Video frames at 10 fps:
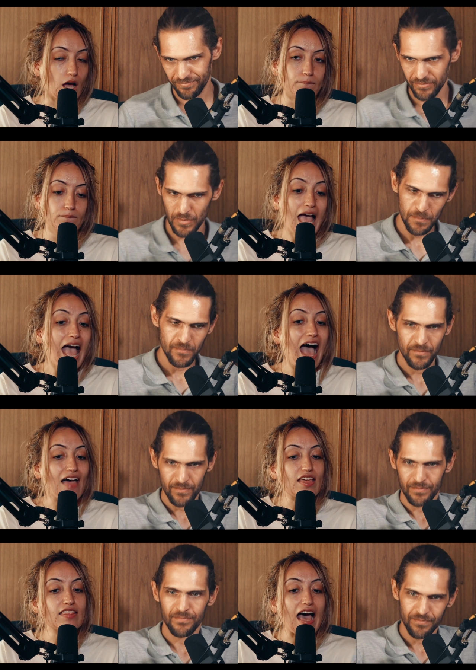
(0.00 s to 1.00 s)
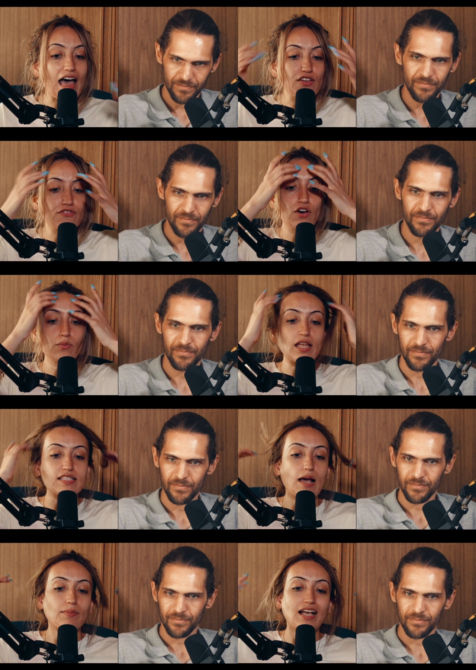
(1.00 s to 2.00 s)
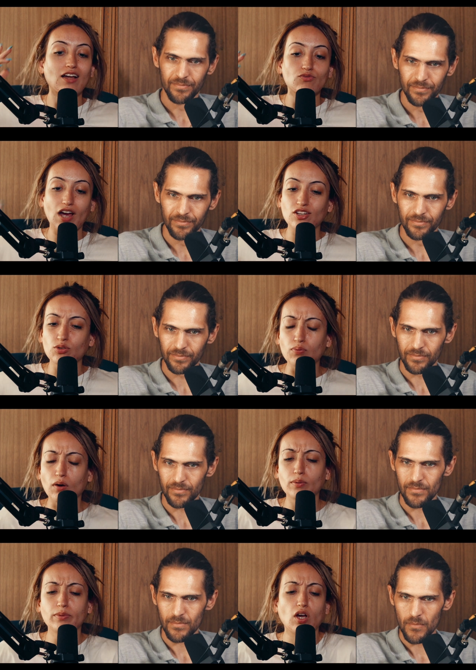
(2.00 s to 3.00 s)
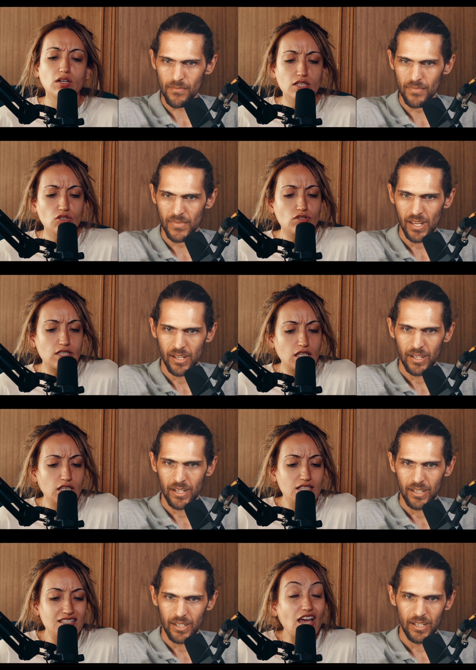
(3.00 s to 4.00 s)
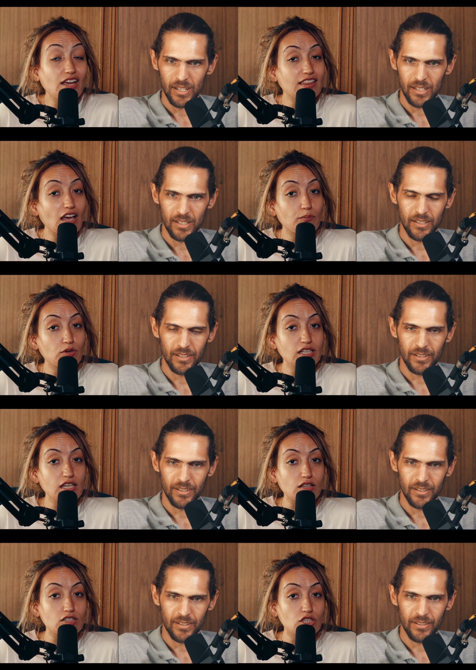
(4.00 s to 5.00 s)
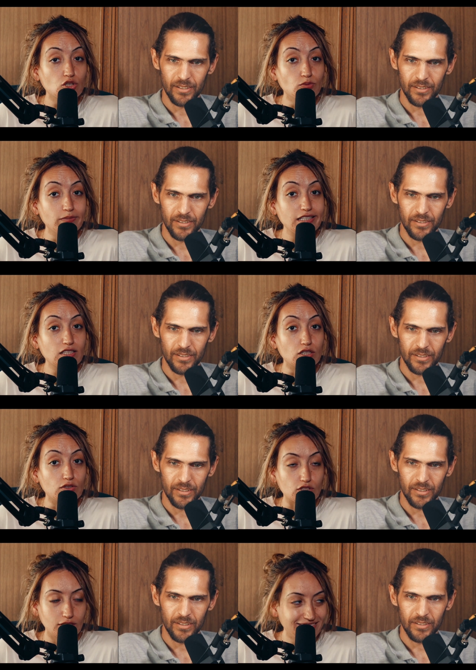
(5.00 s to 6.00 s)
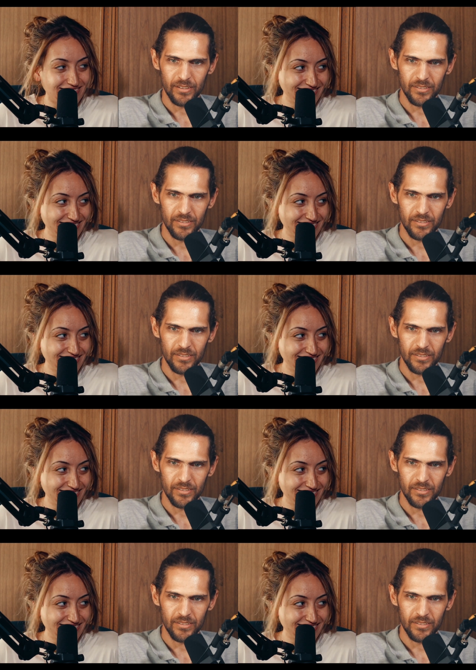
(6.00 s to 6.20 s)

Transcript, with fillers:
Speaker 1: Yeah. And then the other film that's coming out, Ryan, you probably aren't interested in this. They, they are bringing out a new Mean Girls.